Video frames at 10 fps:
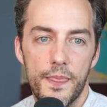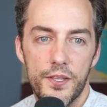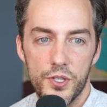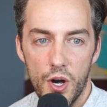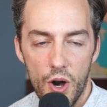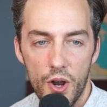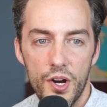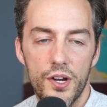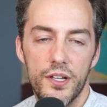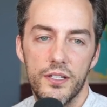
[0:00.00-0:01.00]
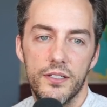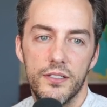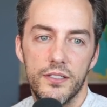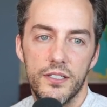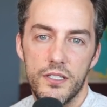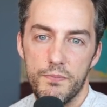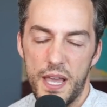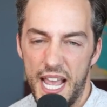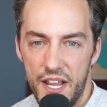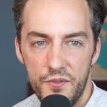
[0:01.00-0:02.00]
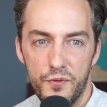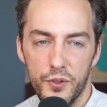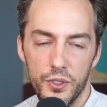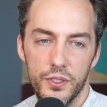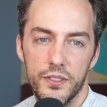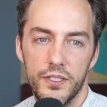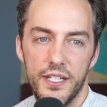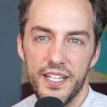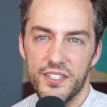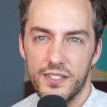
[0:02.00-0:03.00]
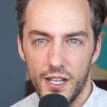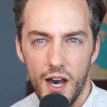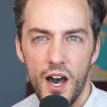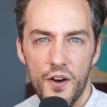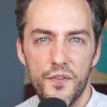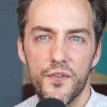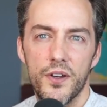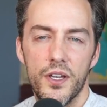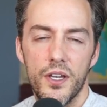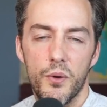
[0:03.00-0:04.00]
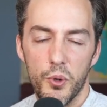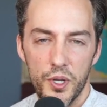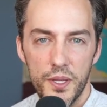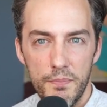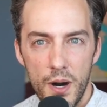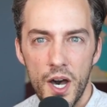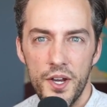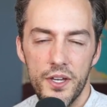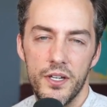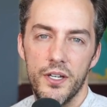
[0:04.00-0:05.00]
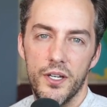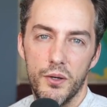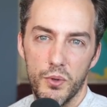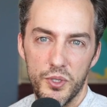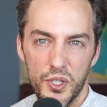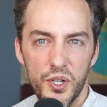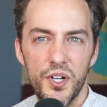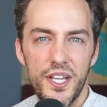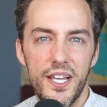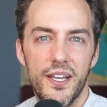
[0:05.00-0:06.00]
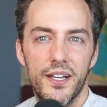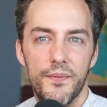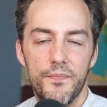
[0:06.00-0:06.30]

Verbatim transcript: It's hard. It's painful. It's tough. We're in the mud. We're dirty.